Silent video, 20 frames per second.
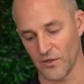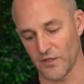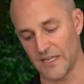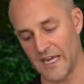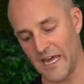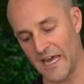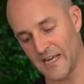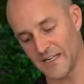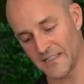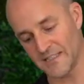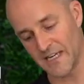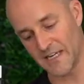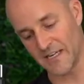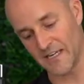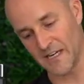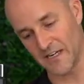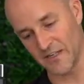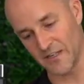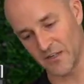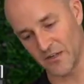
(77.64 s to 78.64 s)
can take
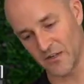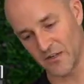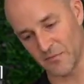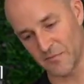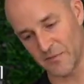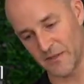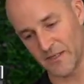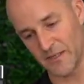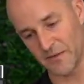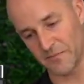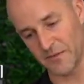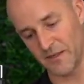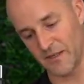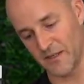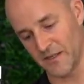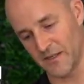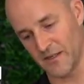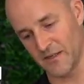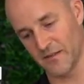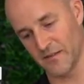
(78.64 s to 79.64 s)
out your lock pin up
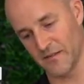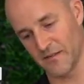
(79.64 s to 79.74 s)
here,